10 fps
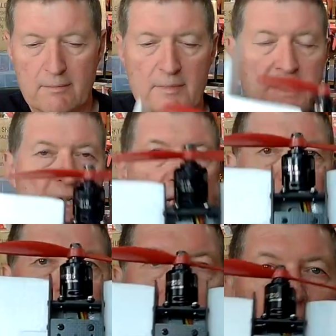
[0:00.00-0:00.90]
This
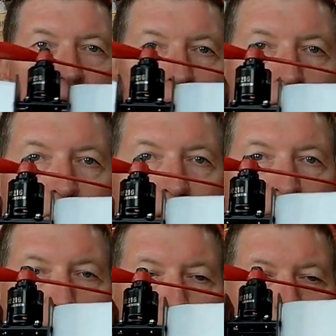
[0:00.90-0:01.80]
actually has centre of
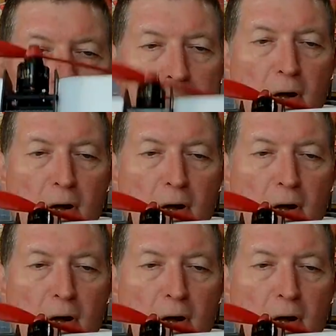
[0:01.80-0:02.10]
gravity marks